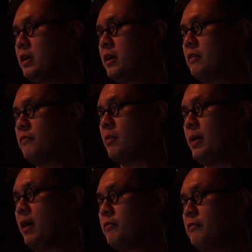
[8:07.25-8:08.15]
of
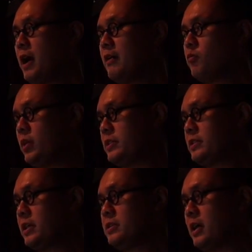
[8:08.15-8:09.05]
about five weeks,
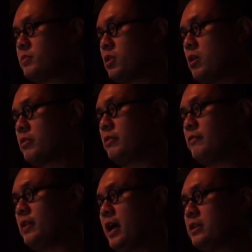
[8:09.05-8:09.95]
10 times longer
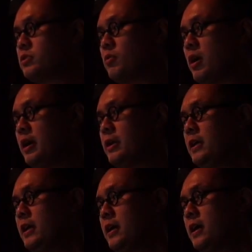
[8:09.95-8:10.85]
than finasteride.